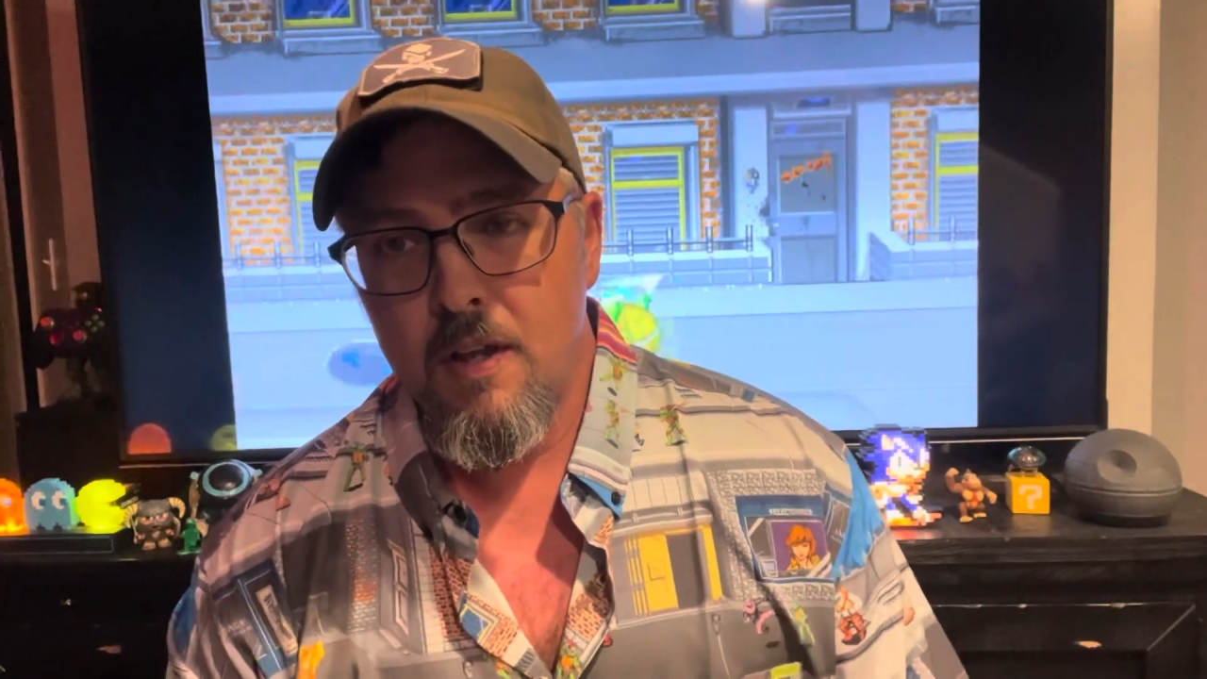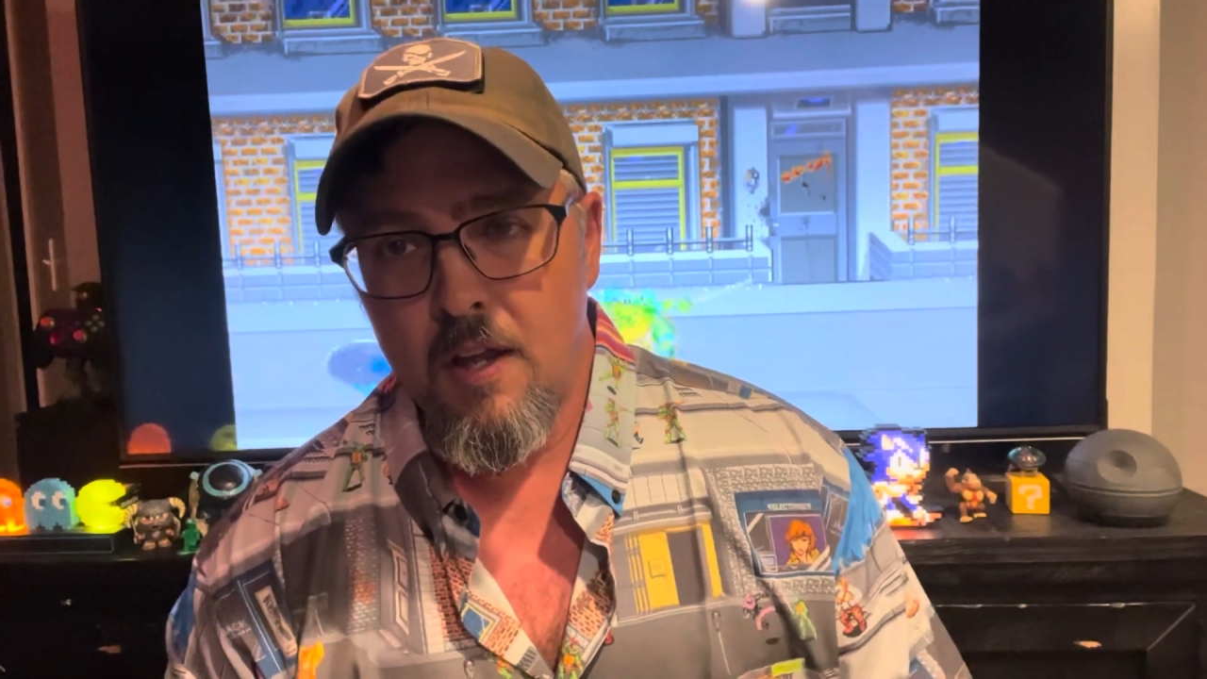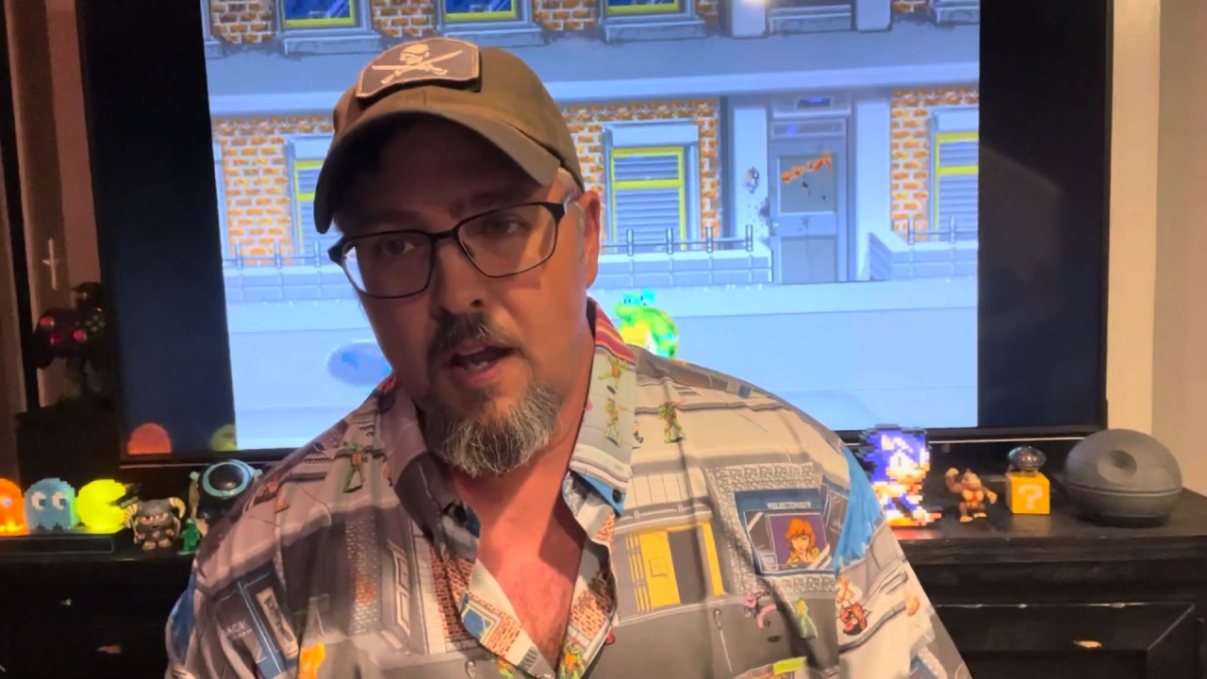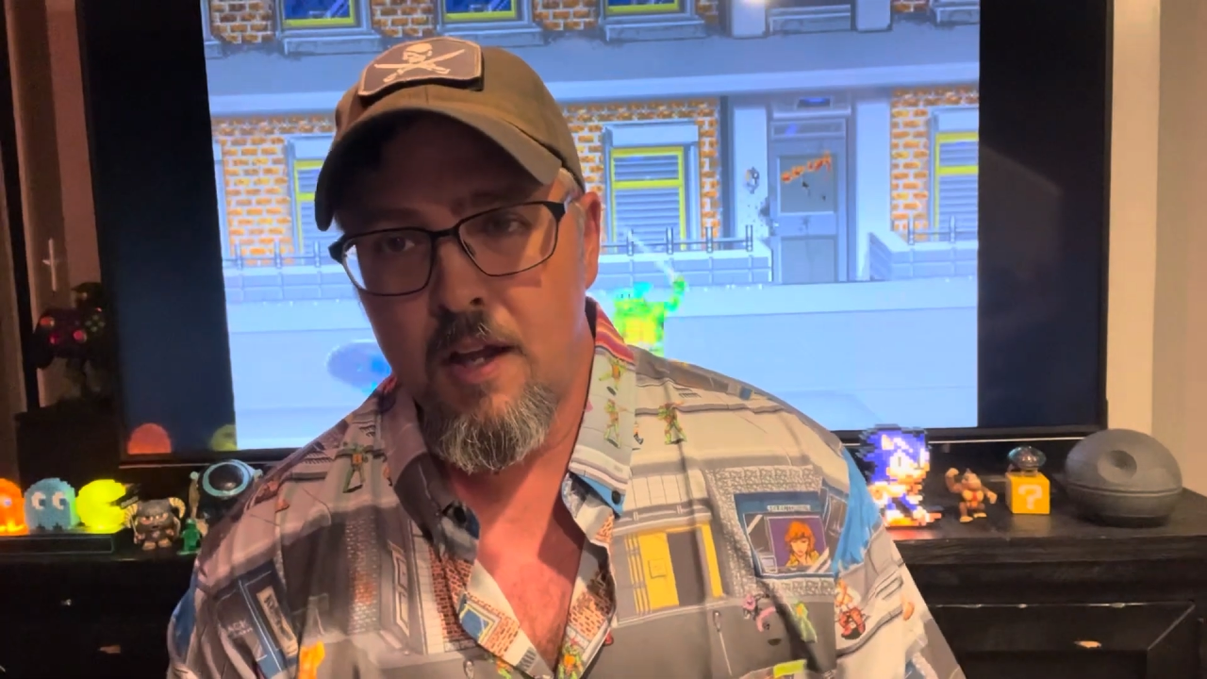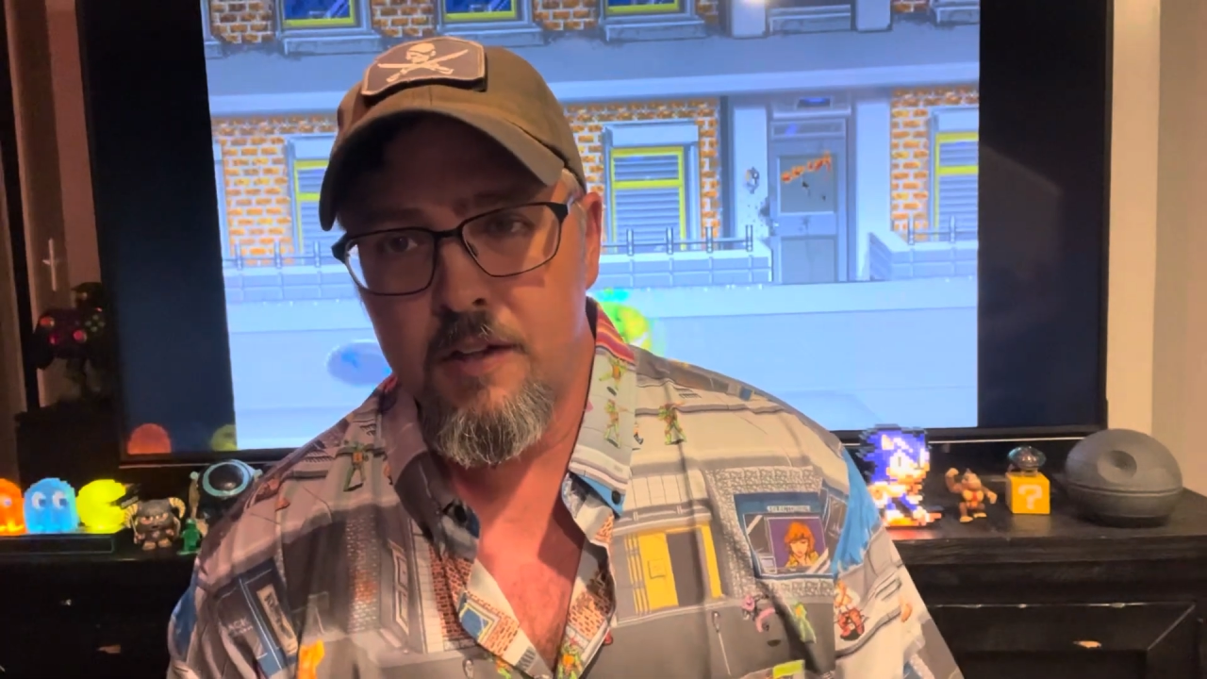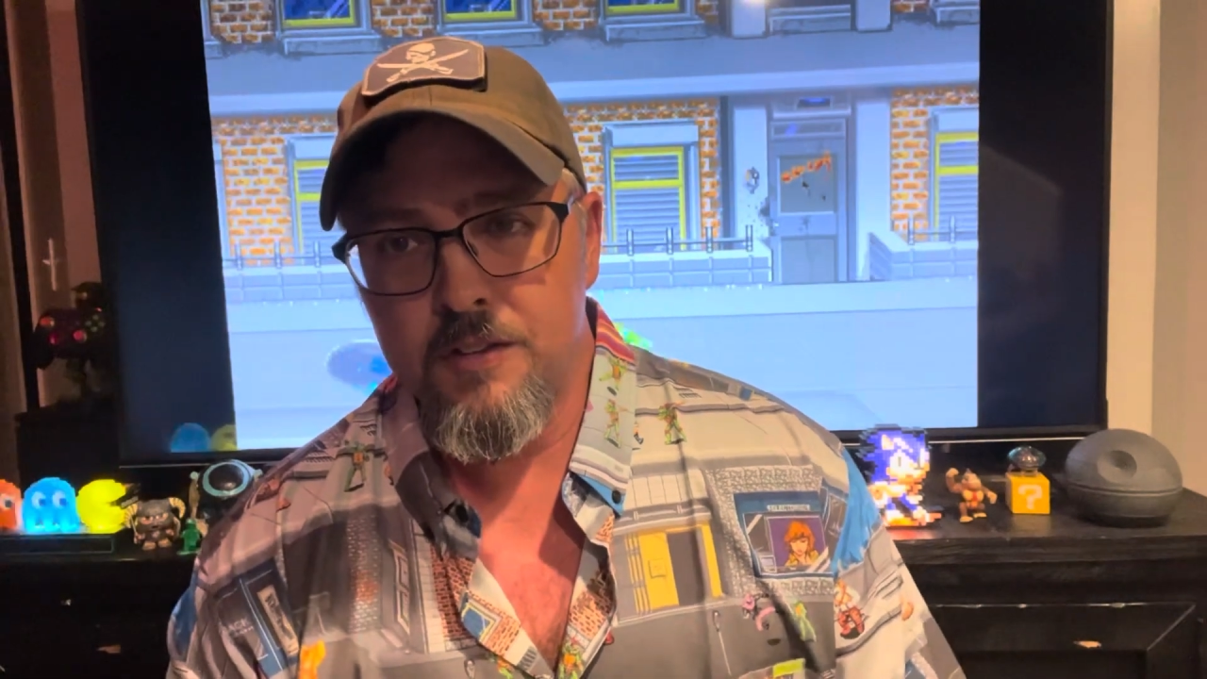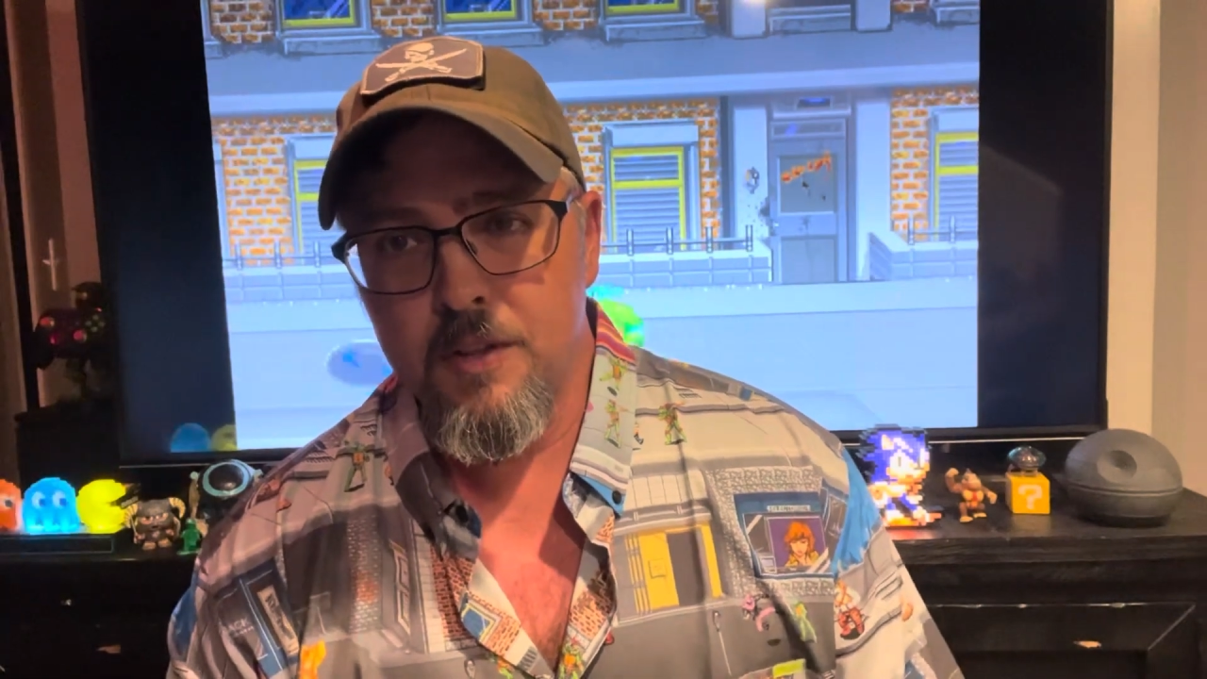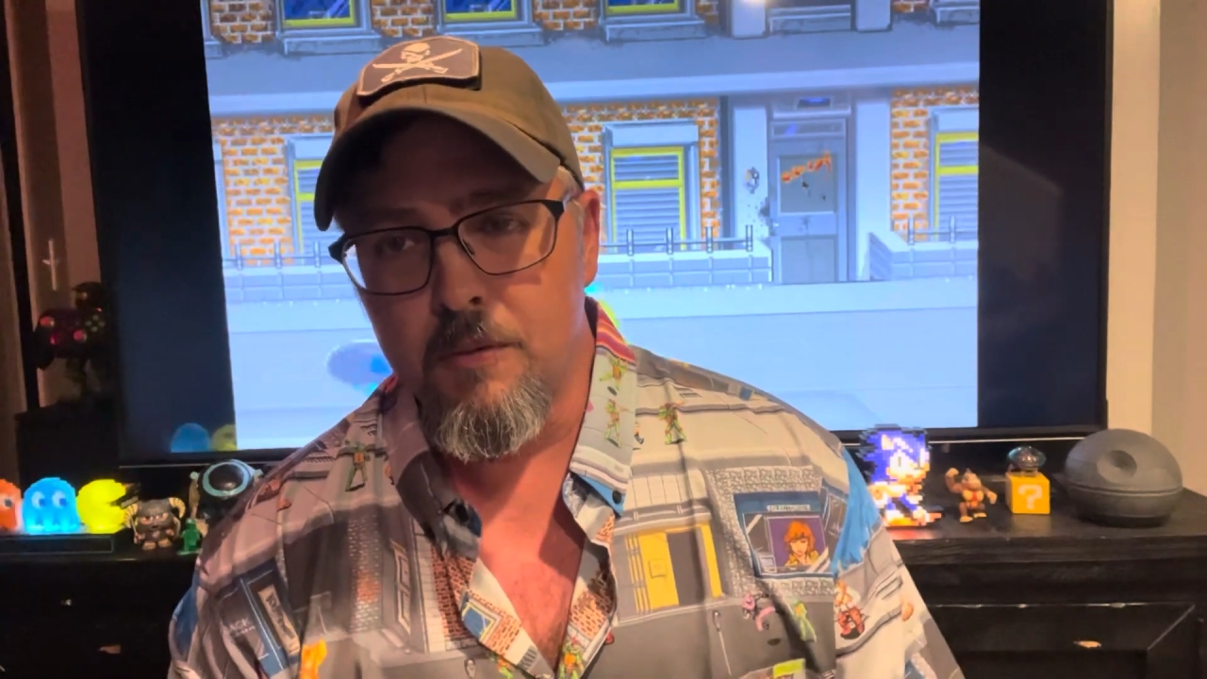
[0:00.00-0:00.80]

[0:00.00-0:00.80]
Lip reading: and some